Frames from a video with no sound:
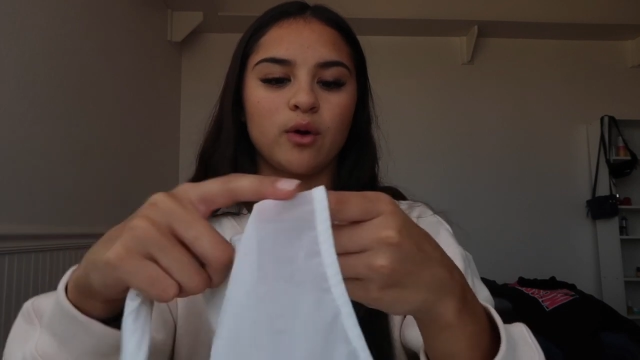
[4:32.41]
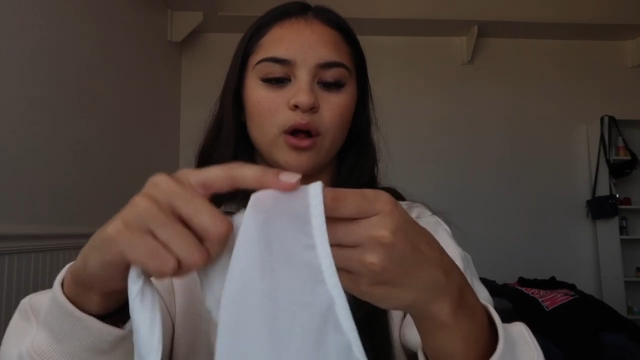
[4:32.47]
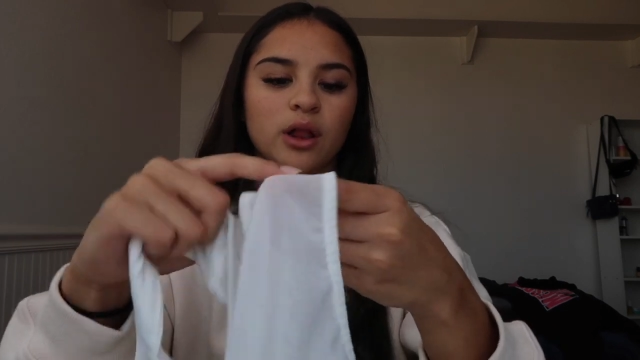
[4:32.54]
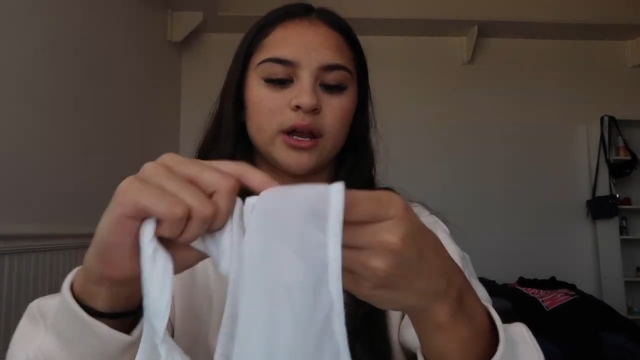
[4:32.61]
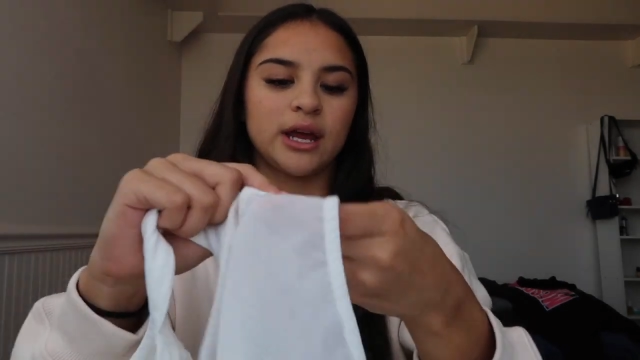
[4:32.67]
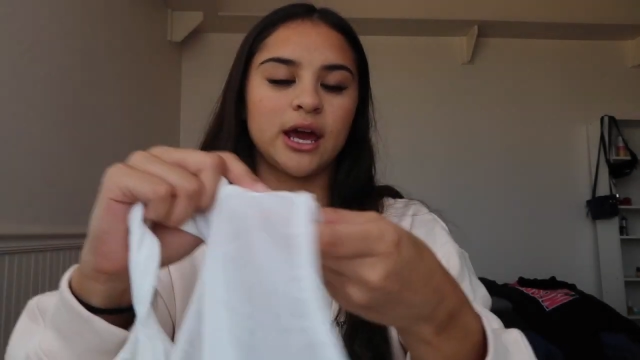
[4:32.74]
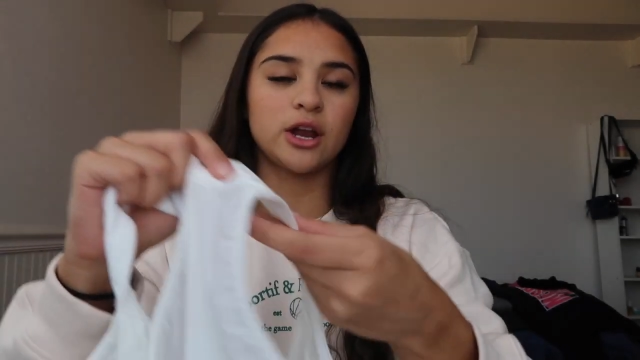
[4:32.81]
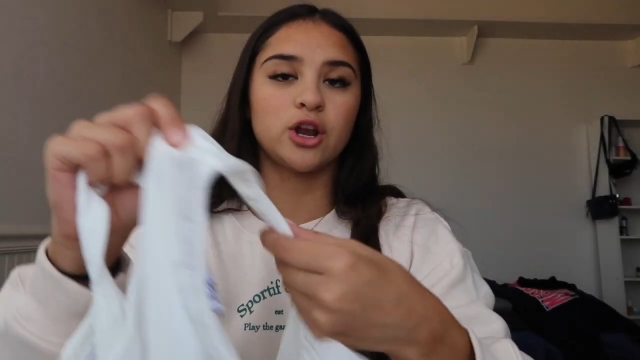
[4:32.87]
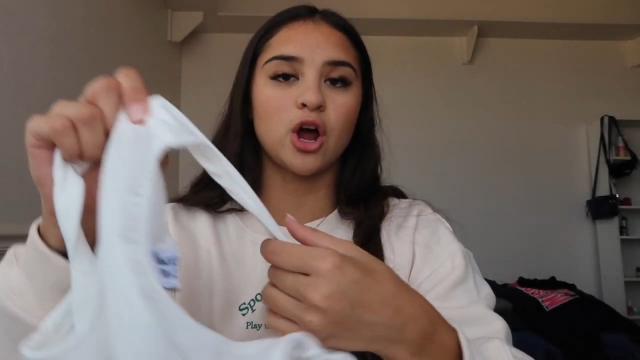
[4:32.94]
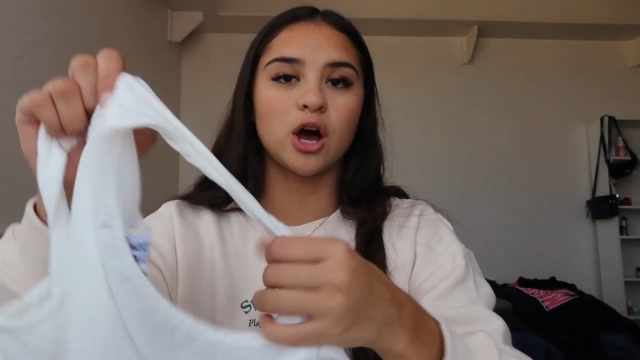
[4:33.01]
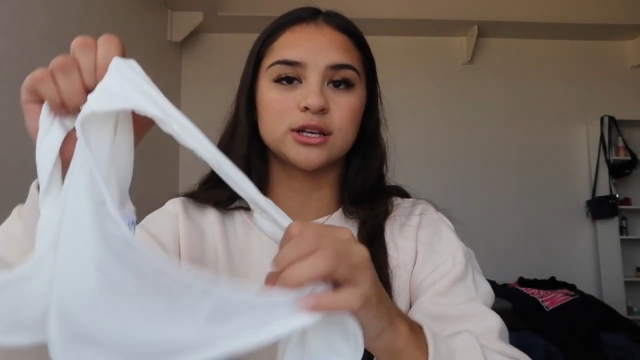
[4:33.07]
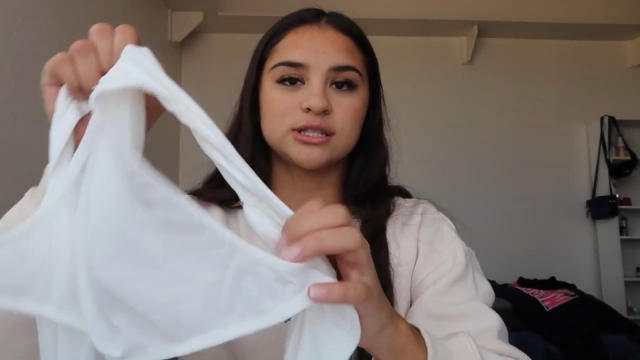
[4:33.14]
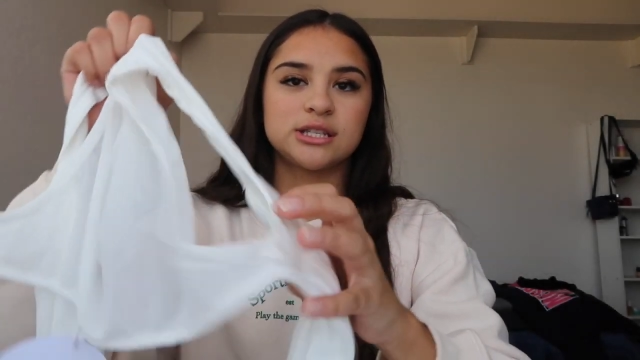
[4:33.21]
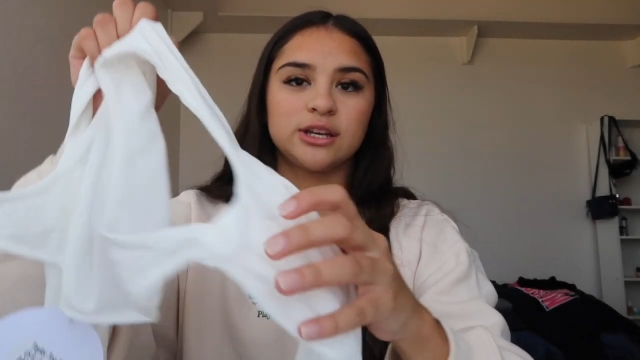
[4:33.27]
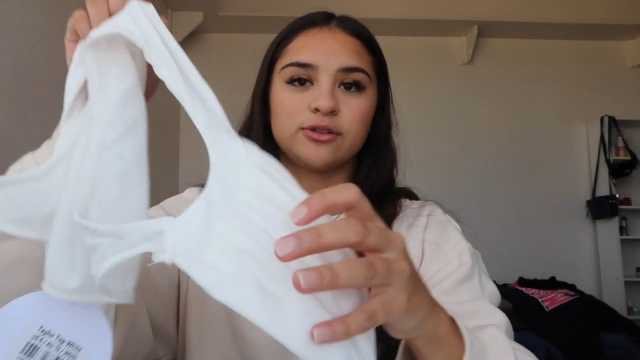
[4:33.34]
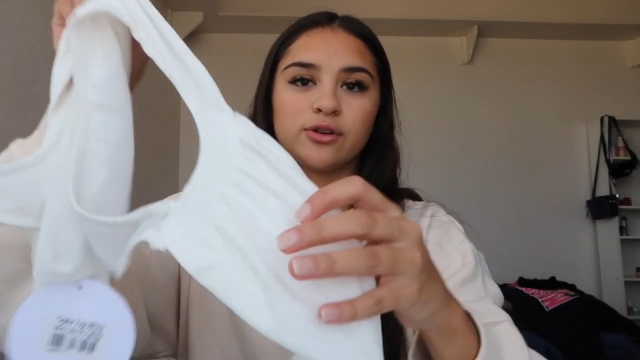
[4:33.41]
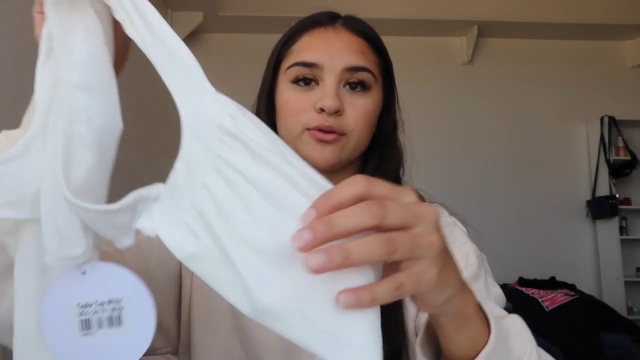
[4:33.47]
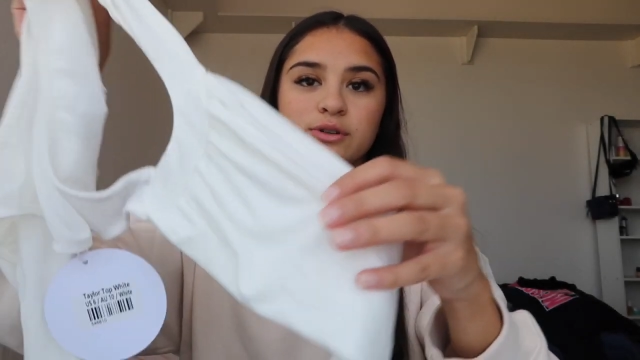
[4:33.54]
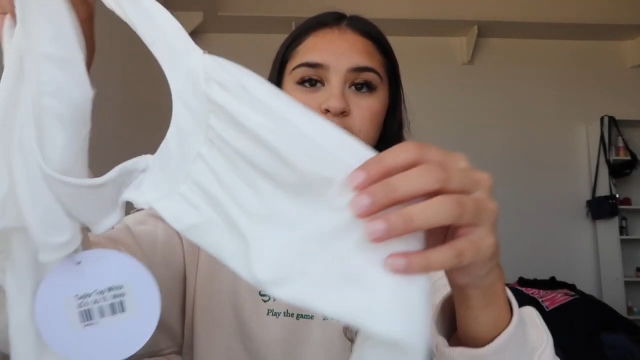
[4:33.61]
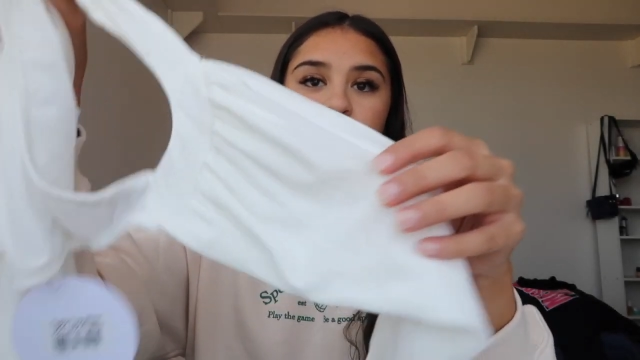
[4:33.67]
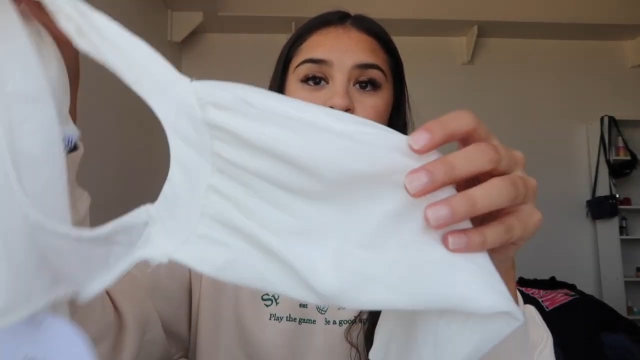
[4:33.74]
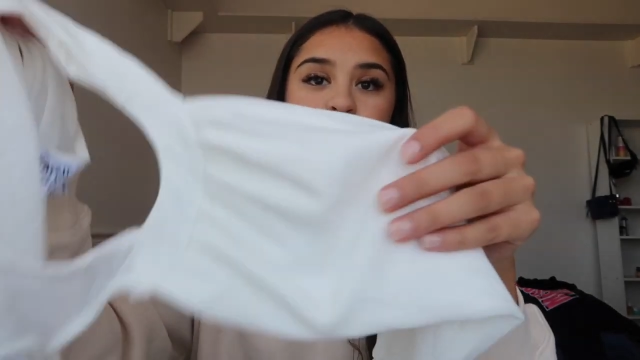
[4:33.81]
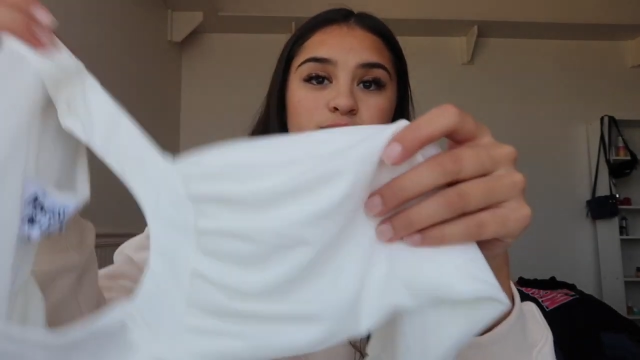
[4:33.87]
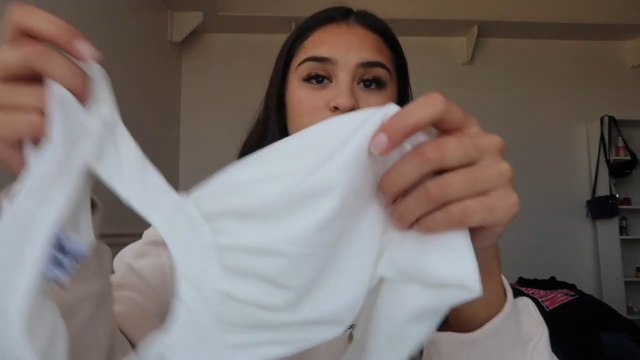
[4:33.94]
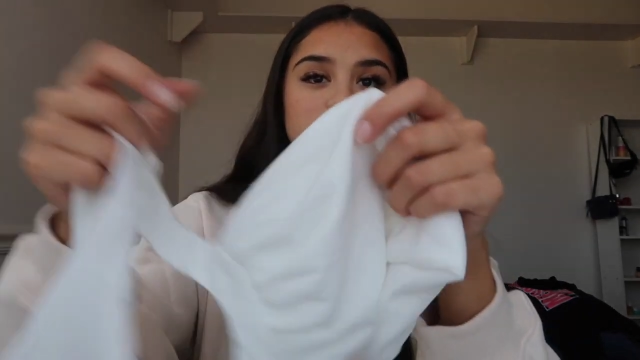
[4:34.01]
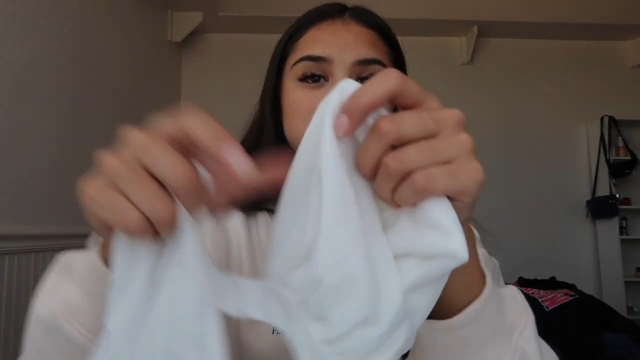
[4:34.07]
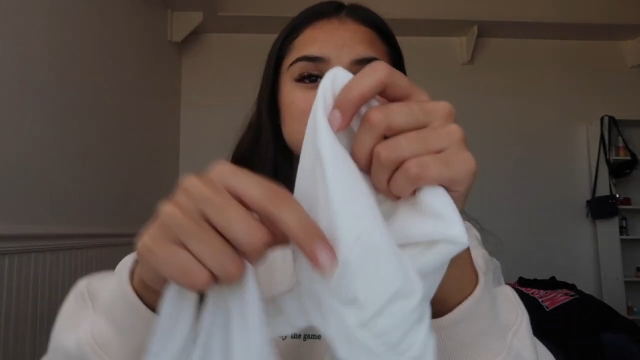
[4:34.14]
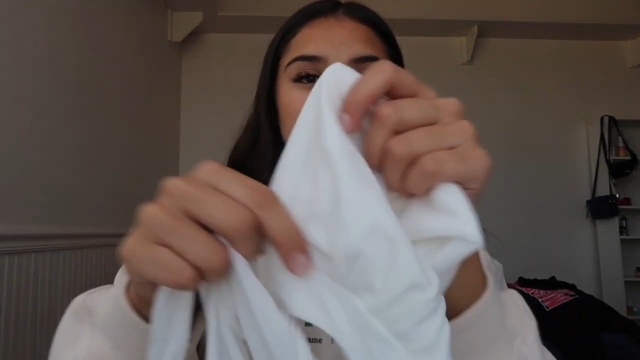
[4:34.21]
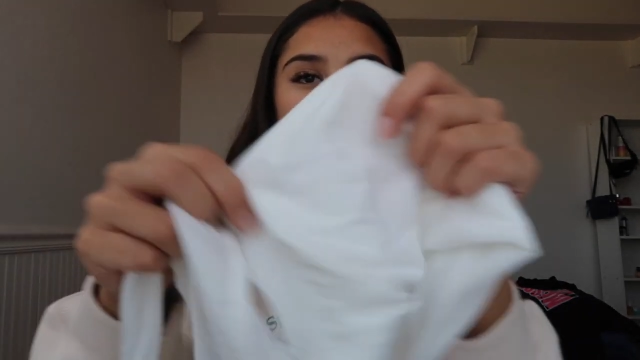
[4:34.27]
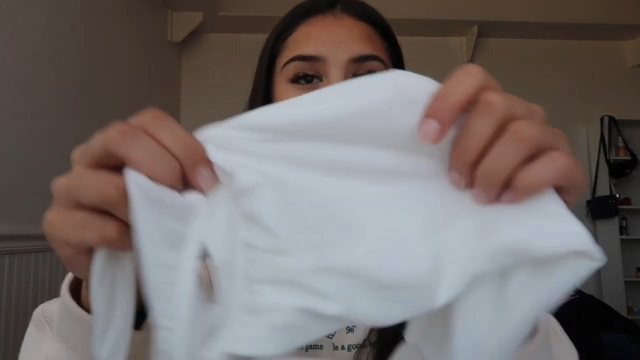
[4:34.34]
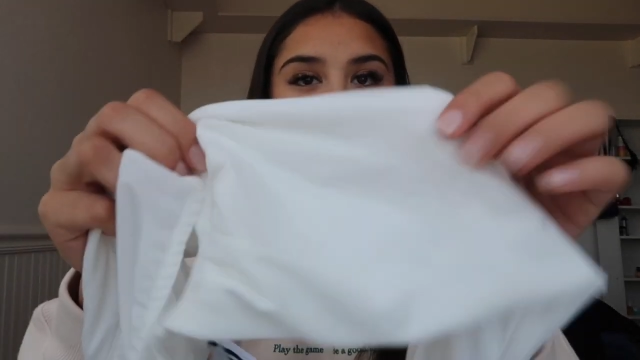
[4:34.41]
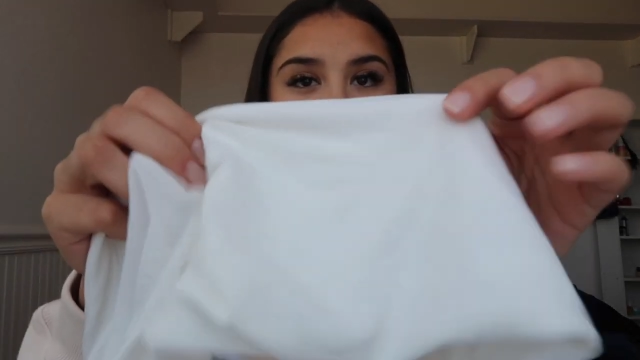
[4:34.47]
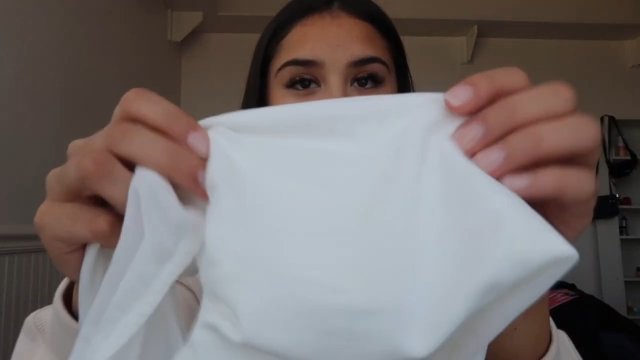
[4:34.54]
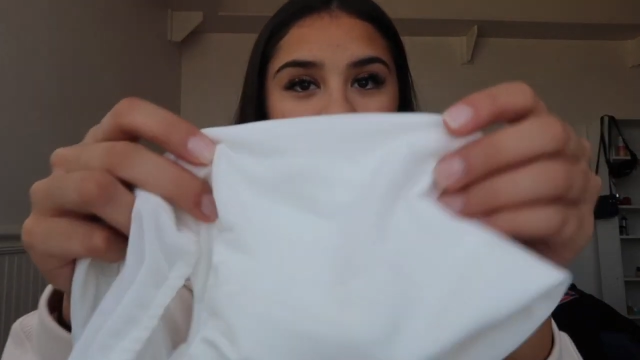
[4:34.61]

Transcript: quality and not see-through, which I was really scared for.